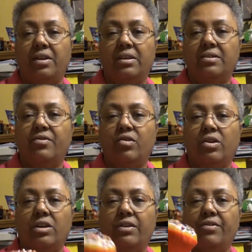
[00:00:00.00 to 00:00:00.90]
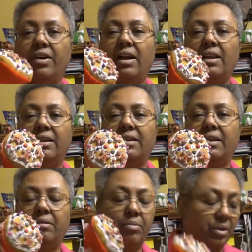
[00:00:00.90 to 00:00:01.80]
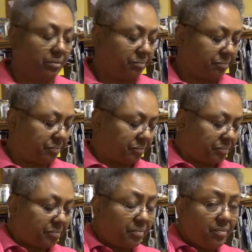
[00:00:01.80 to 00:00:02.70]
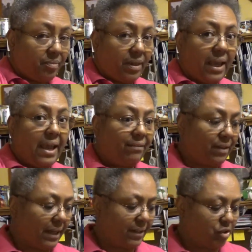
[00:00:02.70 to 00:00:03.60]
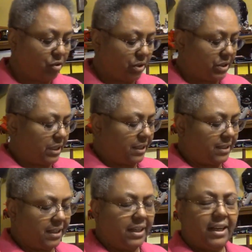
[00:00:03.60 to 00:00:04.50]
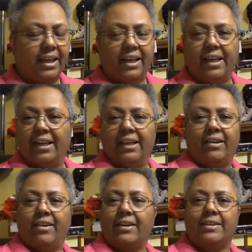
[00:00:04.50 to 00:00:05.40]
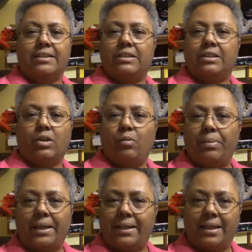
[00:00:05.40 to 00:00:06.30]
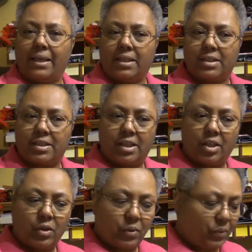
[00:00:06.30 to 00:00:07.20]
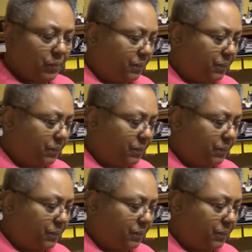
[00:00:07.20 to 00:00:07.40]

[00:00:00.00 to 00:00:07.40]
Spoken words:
It's for a different holiday, but I haven't get to it yet. Got so many things to do.